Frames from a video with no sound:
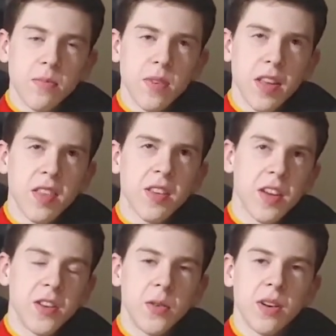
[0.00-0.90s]
I think they
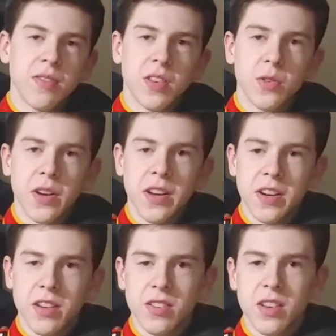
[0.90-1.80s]
do Victorian
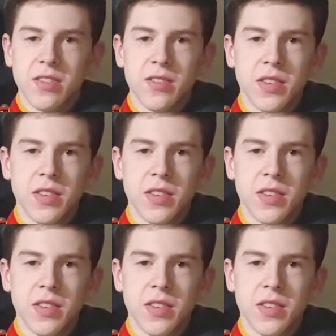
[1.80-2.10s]
era stuff if